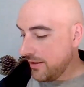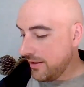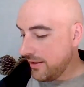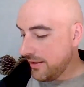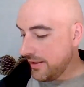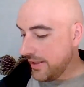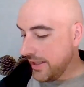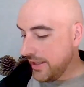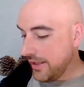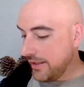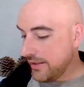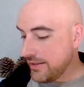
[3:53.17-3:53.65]

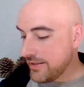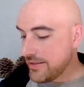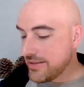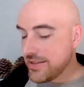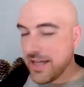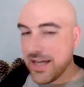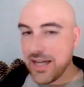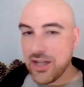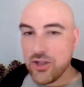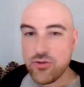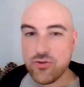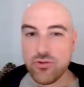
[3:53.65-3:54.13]
Then in the
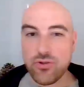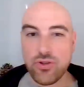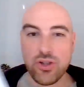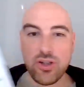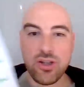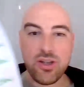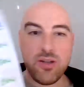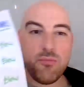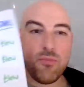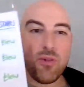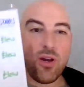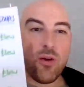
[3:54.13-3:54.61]

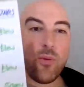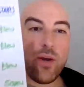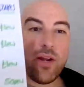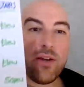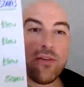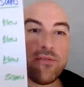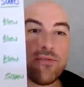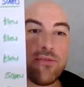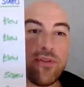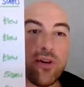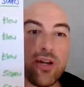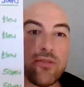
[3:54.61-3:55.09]
Sandringham, I
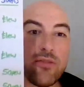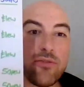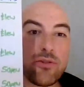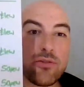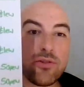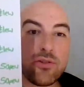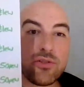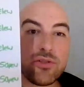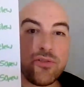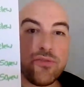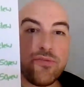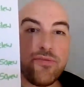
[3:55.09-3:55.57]
went five
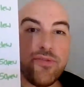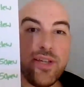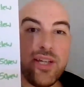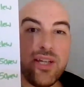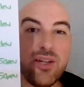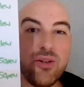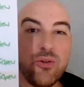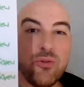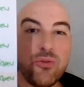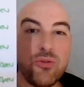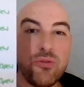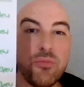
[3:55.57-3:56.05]
across the
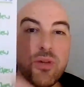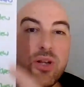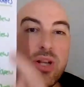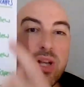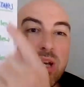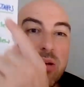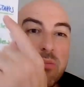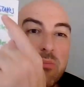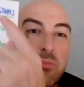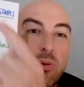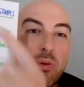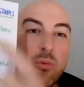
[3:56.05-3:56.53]
field. My
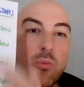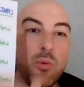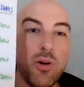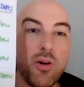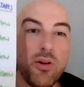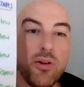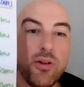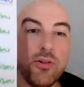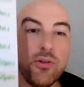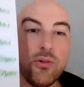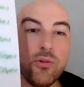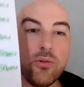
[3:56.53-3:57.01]
number
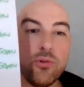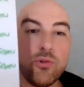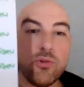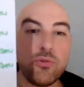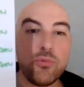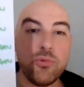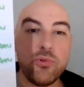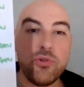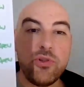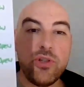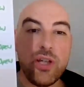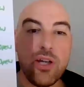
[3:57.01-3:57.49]
one
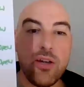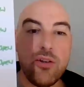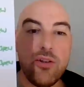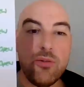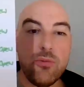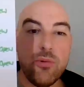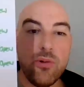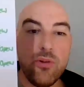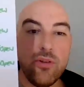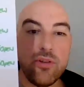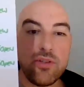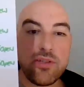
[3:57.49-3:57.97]
horse was the only
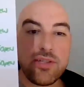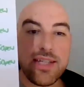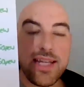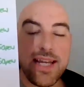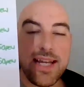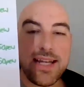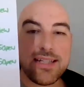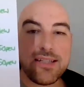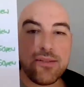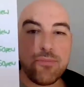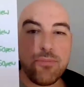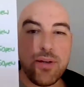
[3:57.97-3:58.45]
one that
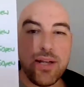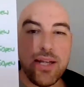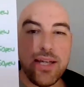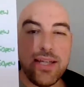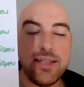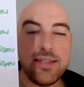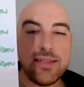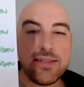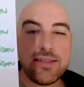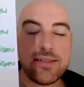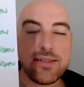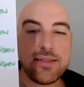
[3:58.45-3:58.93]
snagged a
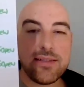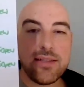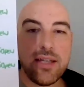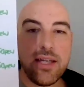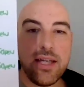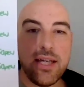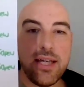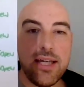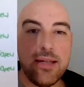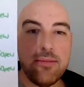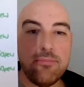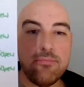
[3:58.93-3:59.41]
place
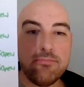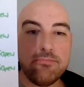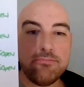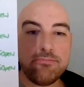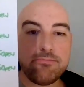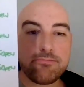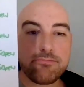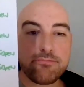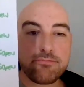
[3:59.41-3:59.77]
there.